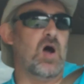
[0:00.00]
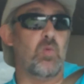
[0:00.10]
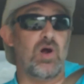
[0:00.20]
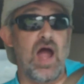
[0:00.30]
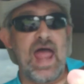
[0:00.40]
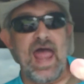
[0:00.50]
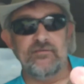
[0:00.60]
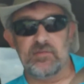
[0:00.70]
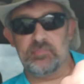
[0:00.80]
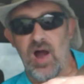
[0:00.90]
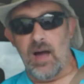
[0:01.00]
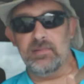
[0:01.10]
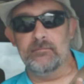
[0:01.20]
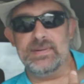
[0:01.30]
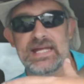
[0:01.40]
where I have a
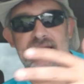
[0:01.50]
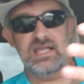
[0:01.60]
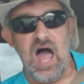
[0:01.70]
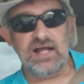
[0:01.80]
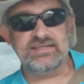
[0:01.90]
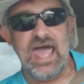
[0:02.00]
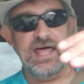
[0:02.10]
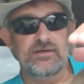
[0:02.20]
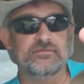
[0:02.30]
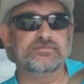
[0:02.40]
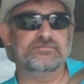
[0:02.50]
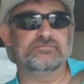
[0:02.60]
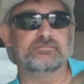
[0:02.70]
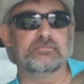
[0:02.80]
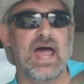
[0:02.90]
problem being locked out of
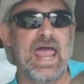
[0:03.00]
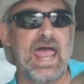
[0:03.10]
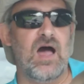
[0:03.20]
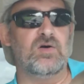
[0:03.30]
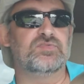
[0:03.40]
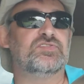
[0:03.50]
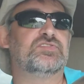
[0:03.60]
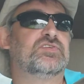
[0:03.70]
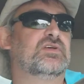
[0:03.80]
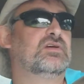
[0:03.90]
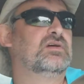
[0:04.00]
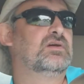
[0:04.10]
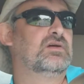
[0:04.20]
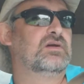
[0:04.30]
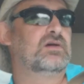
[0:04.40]
my house
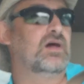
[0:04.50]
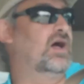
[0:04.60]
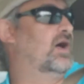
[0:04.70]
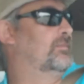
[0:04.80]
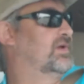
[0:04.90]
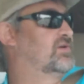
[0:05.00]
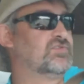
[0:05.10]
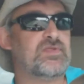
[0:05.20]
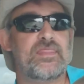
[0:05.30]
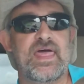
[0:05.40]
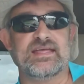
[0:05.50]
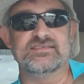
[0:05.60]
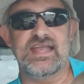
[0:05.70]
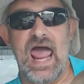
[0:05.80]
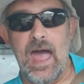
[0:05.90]
because of things
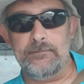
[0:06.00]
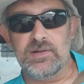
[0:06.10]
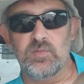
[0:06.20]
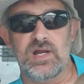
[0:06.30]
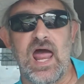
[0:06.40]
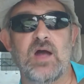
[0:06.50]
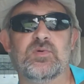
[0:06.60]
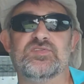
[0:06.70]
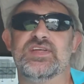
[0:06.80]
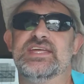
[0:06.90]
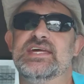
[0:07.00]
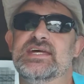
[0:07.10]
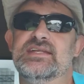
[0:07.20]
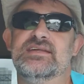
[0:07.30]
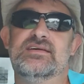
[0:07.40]
that happened when I was a
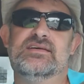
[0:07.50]
kid.